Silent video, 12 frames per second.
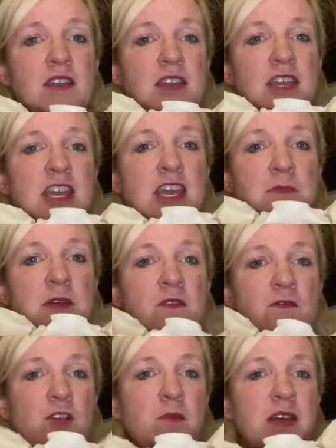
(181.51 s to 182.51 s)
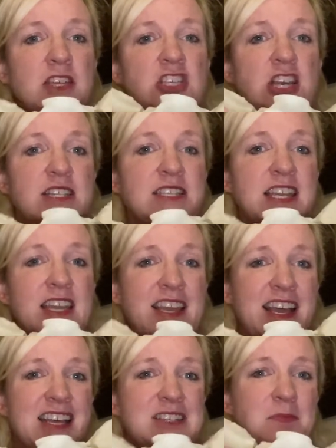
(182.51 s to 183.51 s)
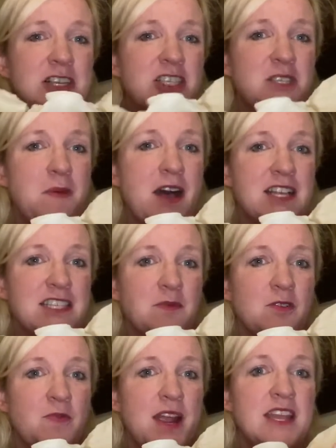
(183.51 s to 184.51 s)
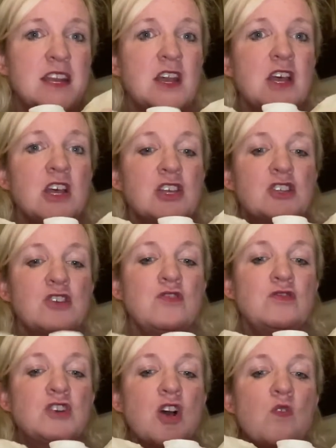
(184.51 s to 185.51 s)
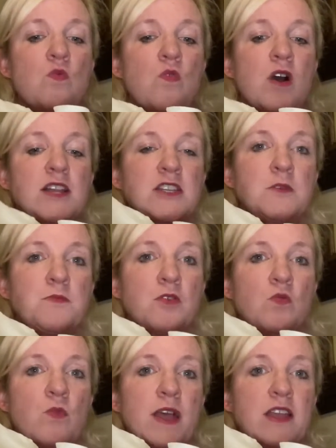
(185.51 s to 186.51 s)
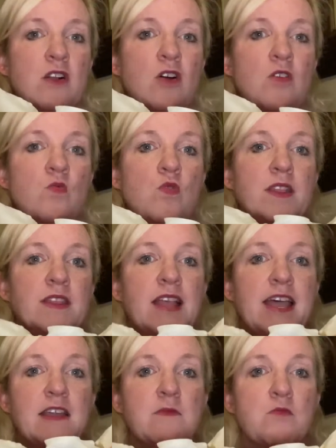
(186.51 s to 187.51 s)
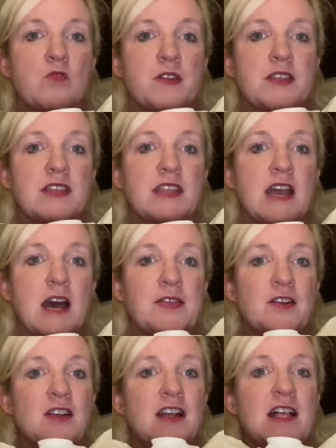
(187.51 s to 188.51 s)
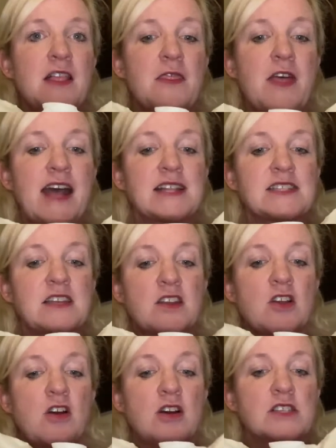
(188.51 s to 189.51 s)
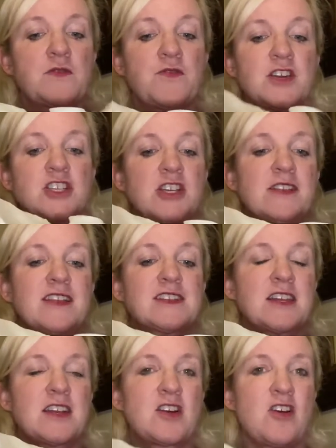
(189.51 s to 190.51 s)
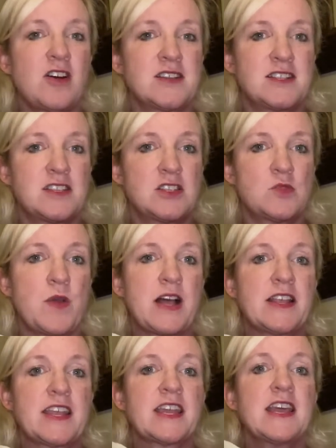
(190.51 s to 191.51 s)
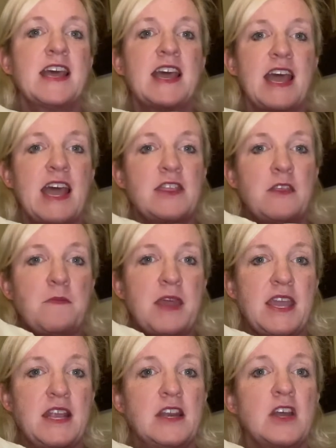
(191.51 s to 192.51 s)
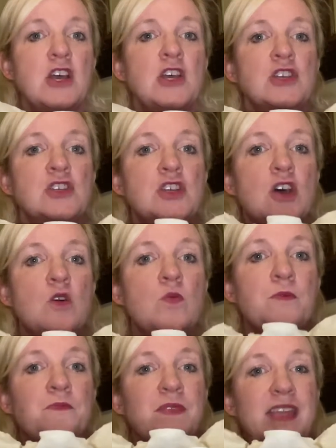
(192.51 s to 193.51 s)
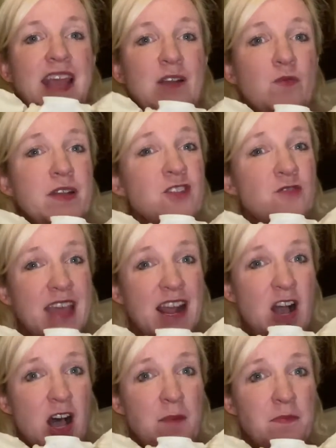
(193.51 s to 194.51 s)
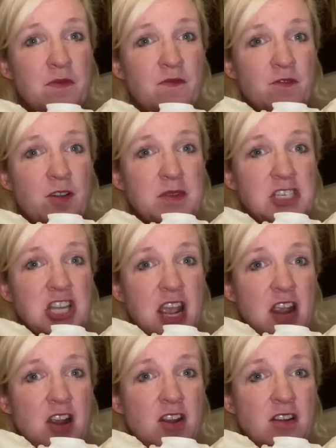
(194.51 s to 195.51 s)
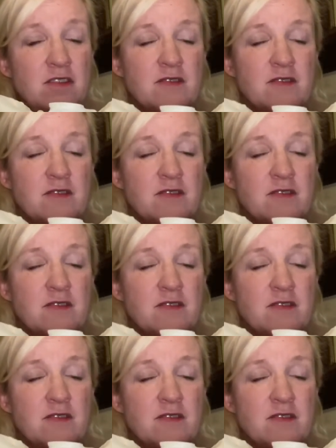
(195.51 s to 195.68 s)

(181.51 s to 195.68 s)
keep it from adjusting as much as possible, right? So you don't want to put weight on one leg more than the other. That's going to cause friction. That's going to cause the swelling and the pain. So when you get up from a chair,